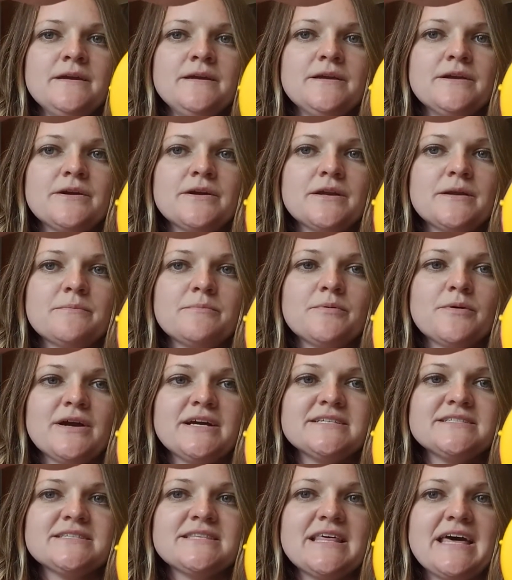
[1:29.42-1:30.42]
You're going to
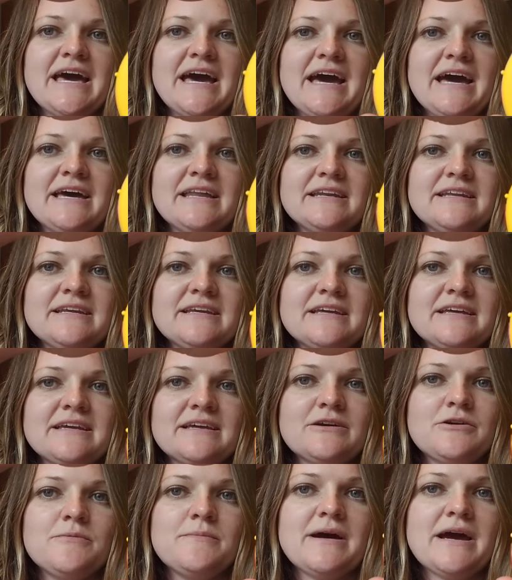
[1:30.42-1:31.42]
press that,
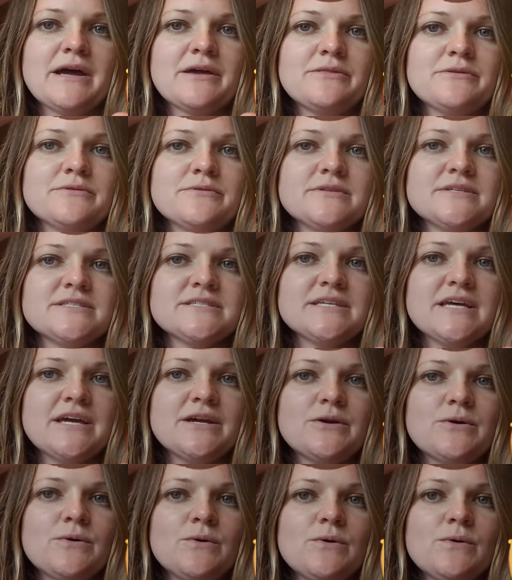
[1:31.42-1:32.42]
go back through the
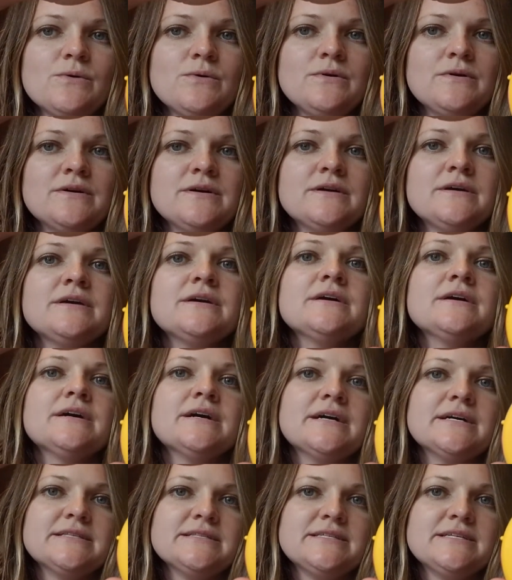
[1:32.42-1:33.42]
cycle
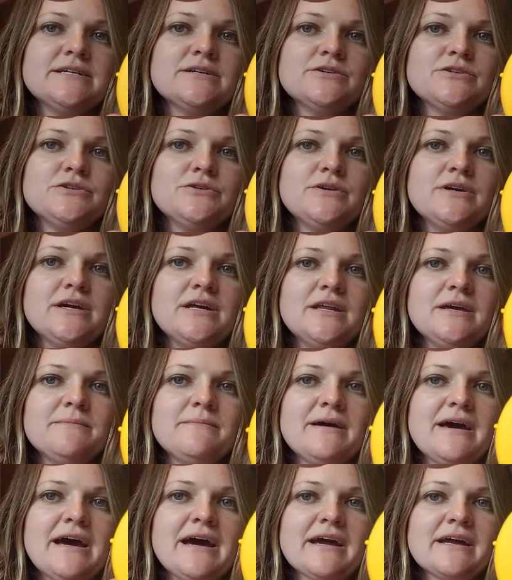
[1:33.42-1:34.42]
until you get it
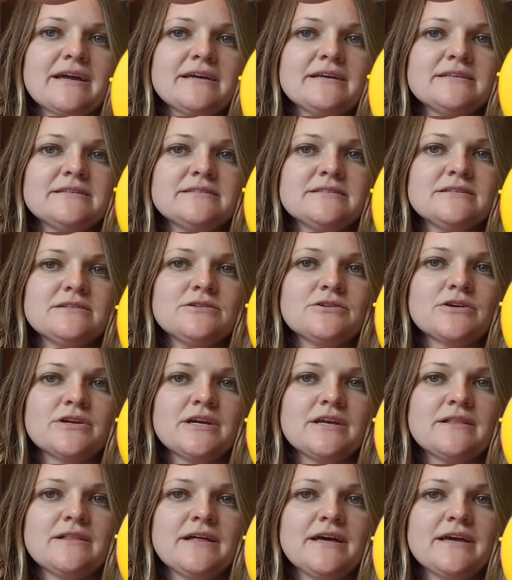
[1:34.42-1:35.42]
back to
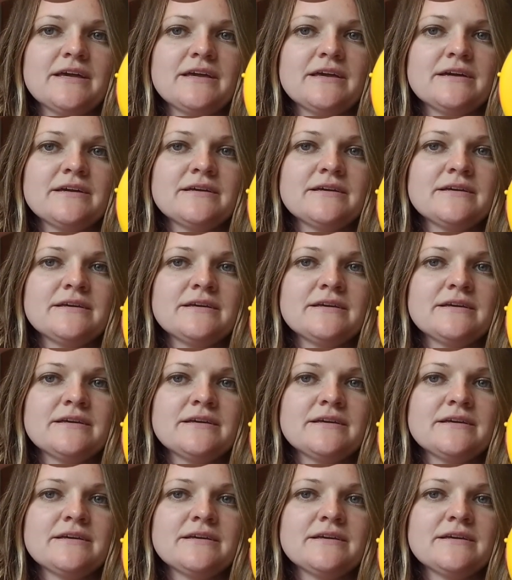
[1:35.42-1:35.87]
looking like